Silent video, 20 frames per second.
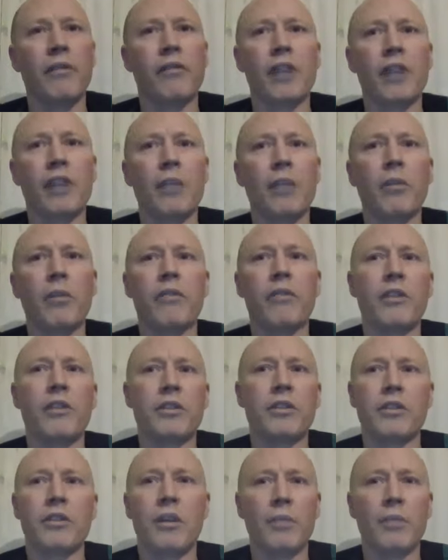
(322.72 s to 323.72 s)
forget my
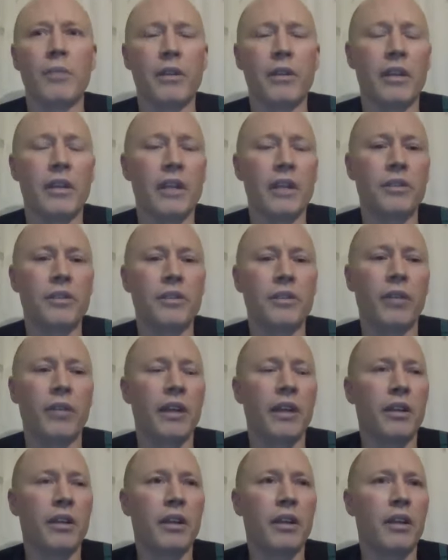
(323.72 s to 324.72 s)
first time at the National
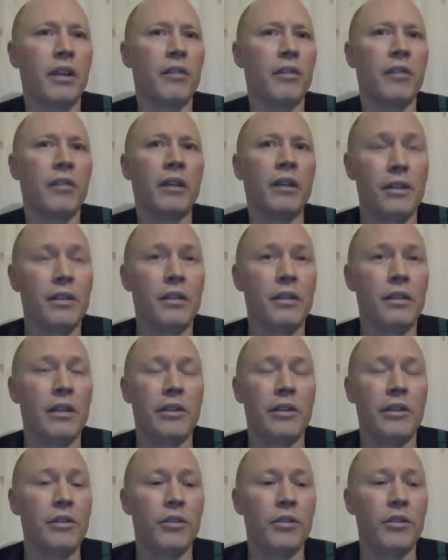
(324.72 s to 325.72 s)
Ground in Kerava.
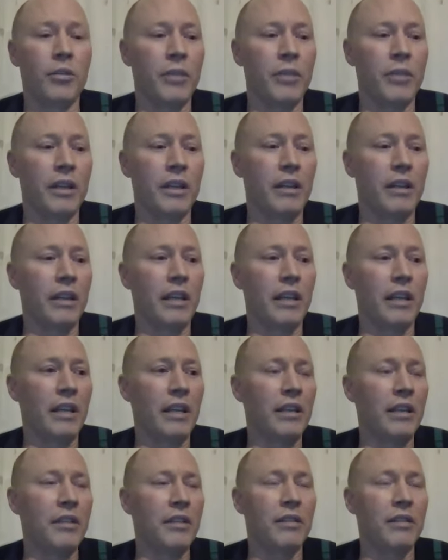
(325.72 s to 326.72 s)
You know, you could have been
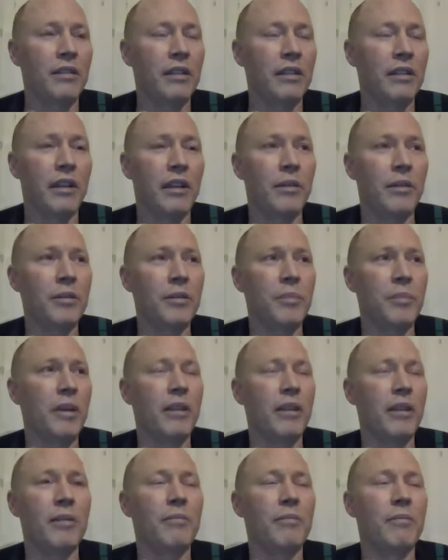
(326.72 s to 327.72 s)
any. You know, it was
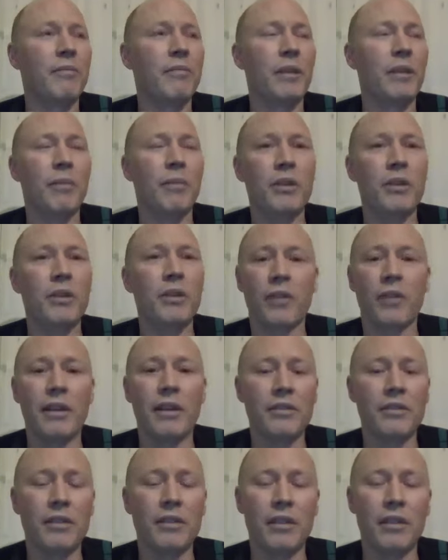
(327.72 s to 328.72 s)
better than most
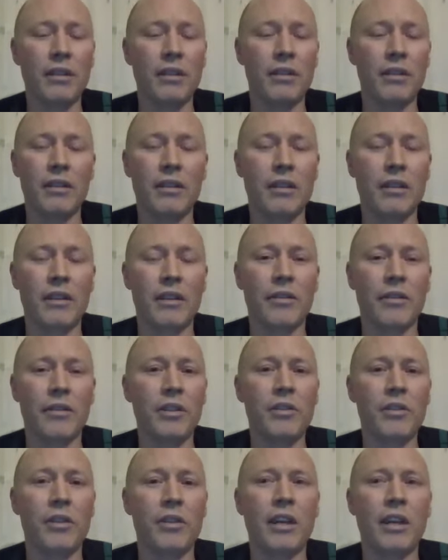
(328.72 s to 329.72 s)
grounds in the you know in
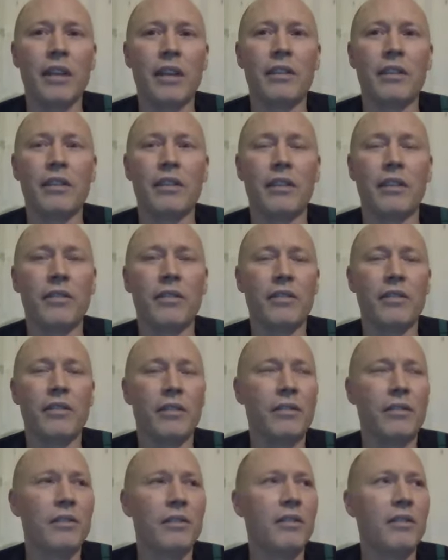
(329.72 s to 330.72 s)
the UK. You know,
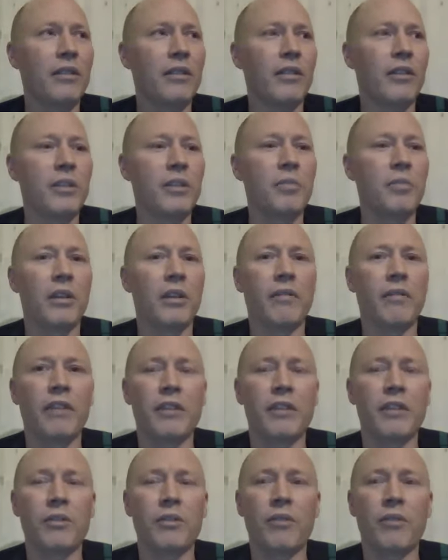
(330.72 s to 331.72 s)
the the nice picket
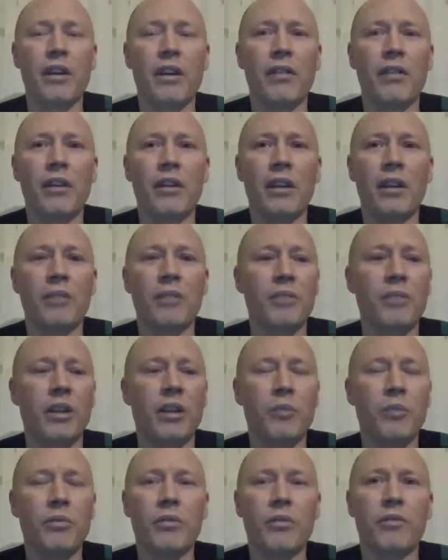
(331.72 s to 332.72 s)
fence around there. You
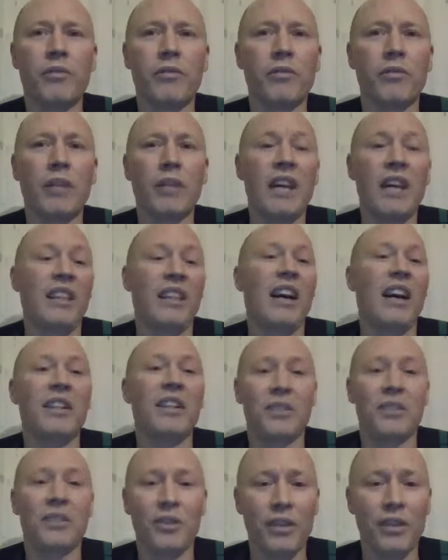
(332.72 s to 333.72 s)
know, beautiful, a
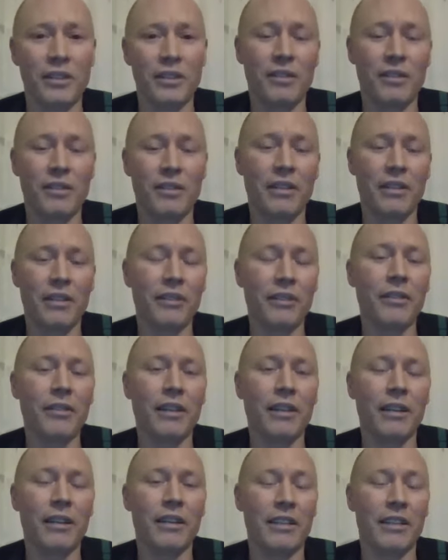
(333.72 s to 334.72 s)
large size. You know,
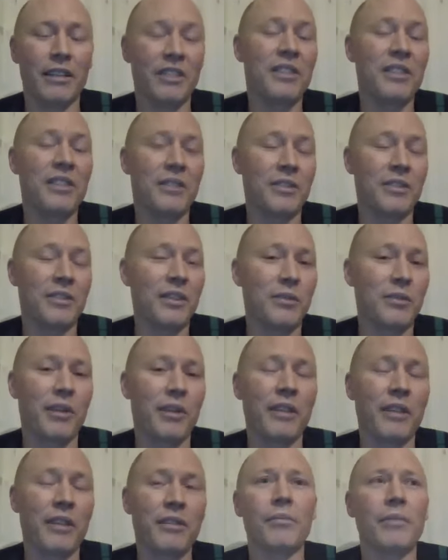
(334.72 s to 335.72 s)
uh, a decent sized
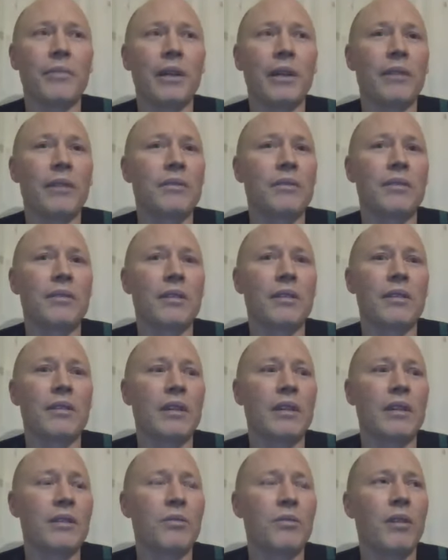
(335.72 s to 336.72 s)
ground. Yeah, it's,
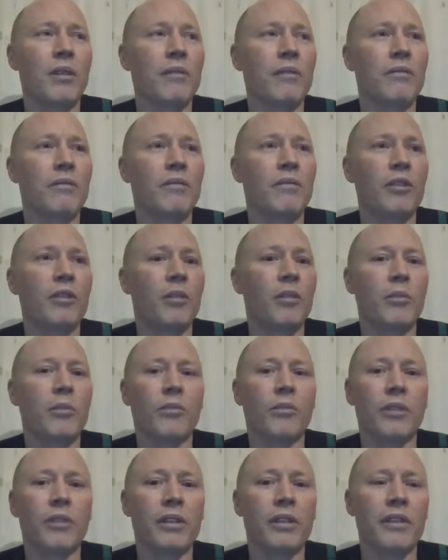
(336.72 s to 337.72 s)
it's quite
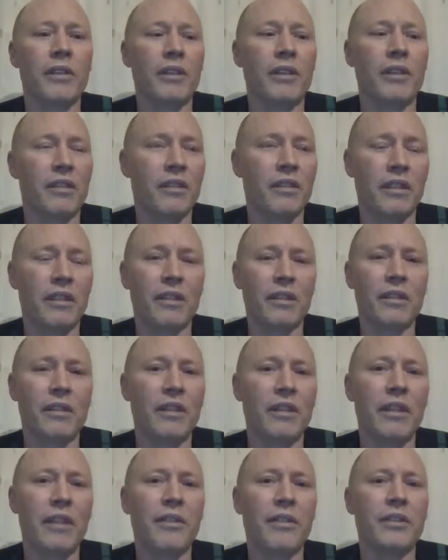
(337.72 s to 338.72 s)
phenomenal, really. That yeah,
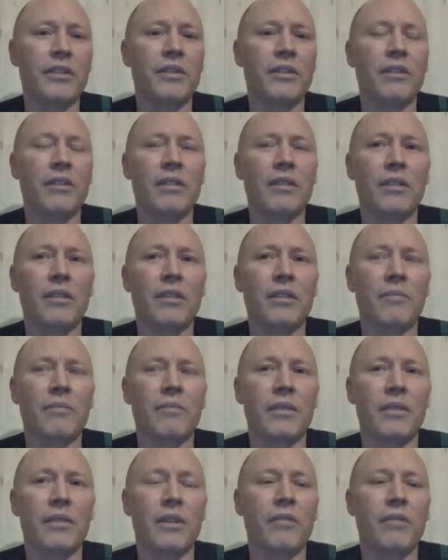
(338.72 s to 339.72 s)
there it is in um,
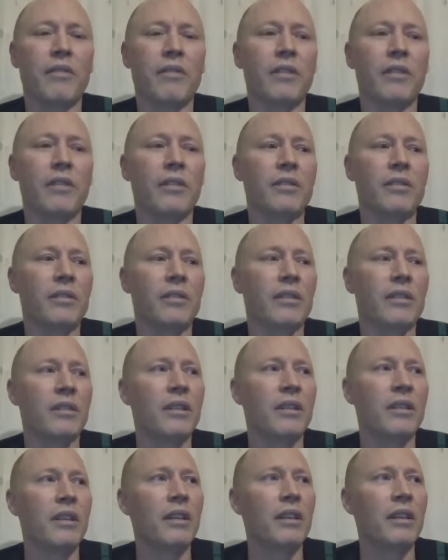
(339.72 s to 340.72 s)
you know in Finland
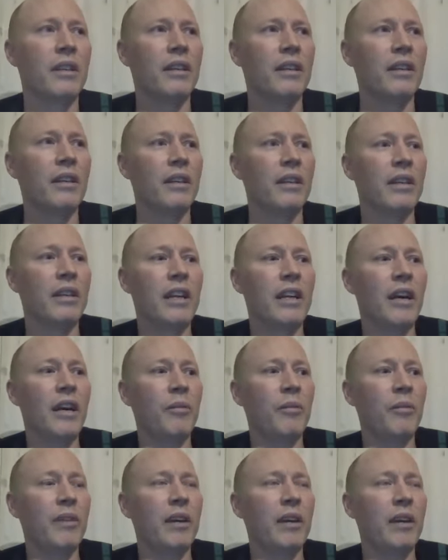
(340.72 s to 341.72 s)
and and
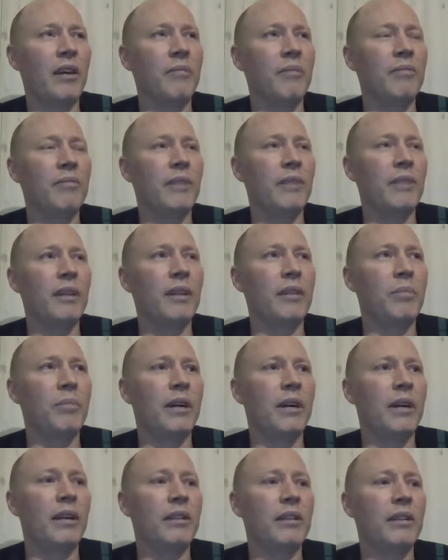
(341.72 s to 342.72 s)
now with our uh,
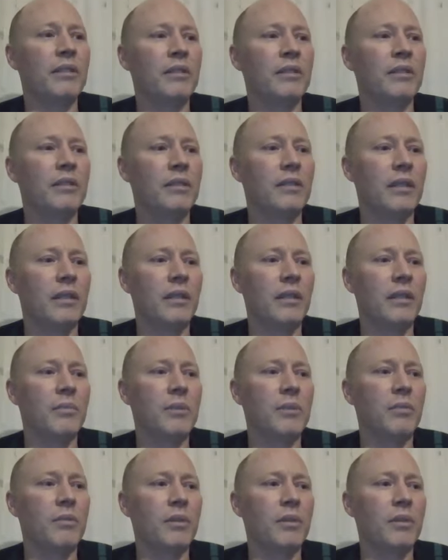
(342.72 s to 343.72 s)
partner um,
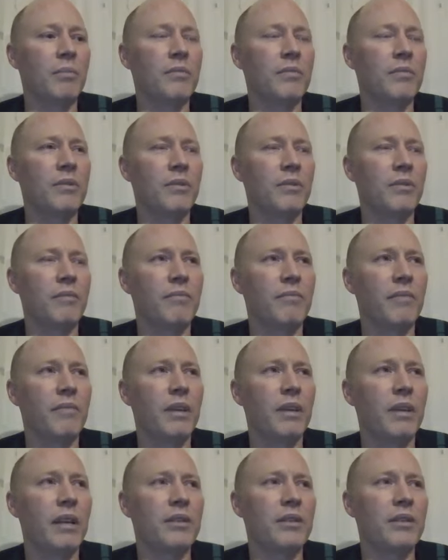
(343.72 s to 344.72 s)
sporting sort of
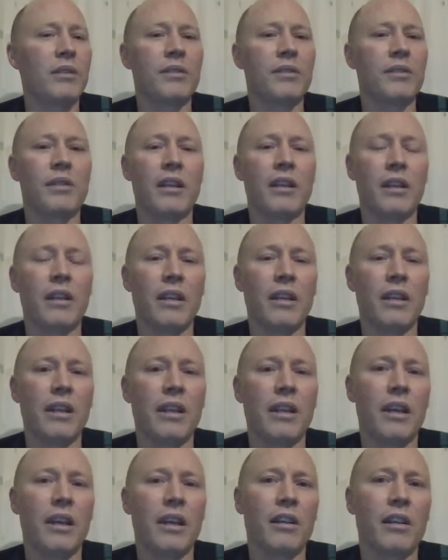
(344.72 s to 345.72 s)
excellence in, in
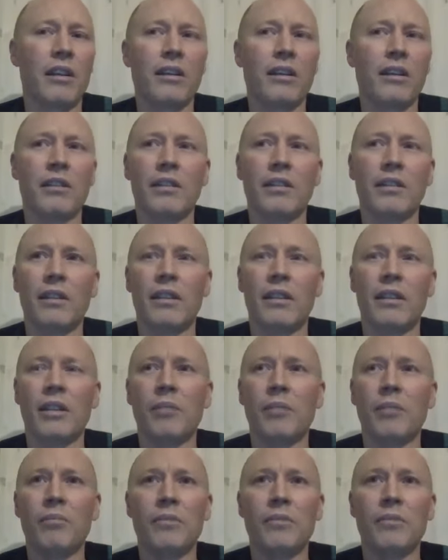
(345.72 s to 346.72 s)
Eerikkilä
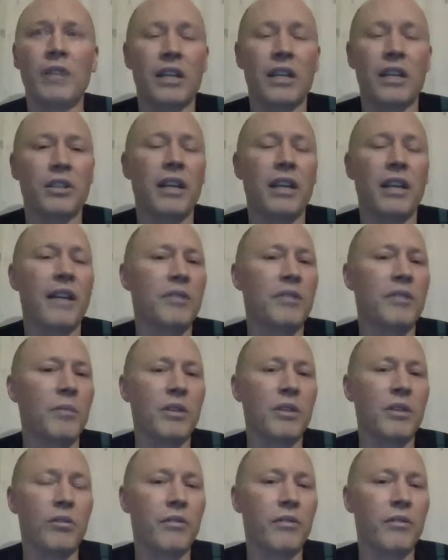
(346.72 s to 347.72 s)
um, to actually have some
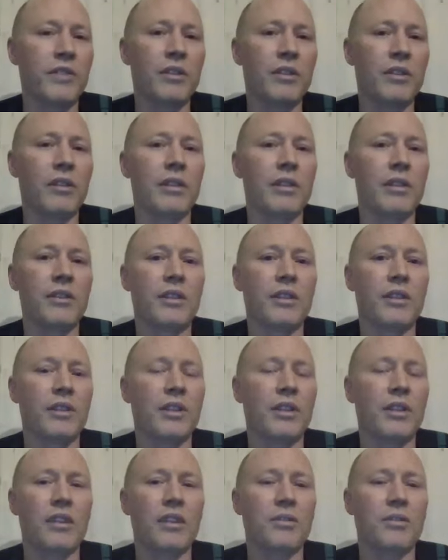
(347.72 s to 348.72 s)
indoor facilities in
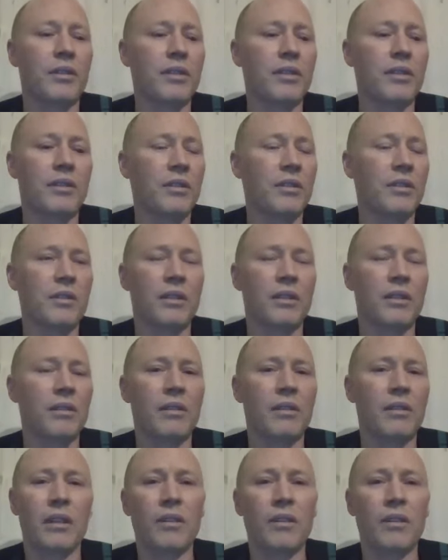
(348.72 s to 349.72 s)
this country is just a
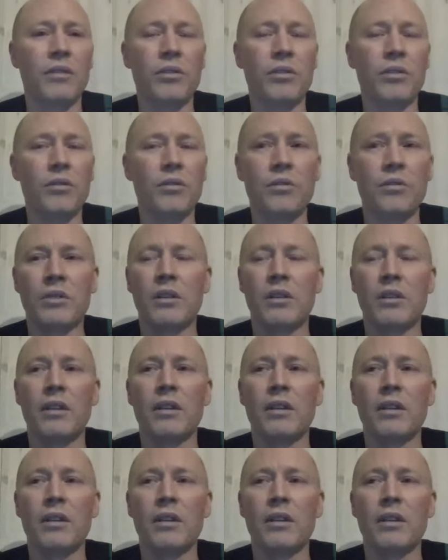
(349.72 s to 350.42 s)
you know huge,